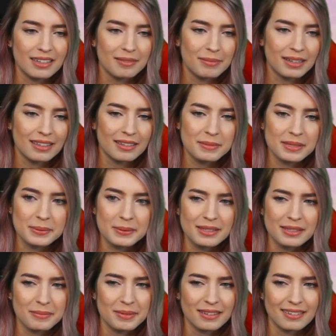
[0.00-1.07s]
by them as well,
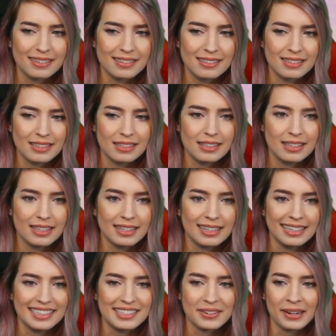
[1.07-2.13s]
to be honest.
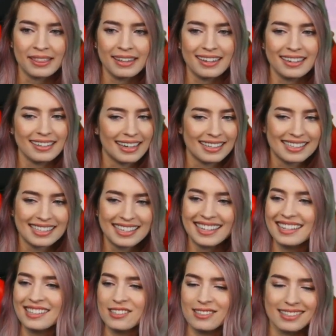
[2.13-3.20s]
Kiki, Dorothy,
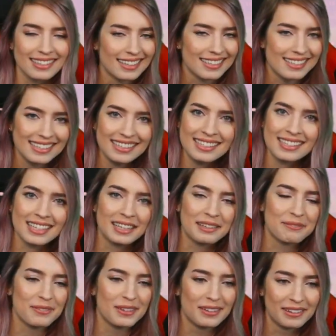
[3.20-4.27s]
Isis, just listing. Seeing
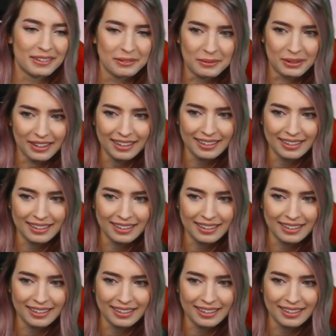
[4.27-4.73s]
if it'll work.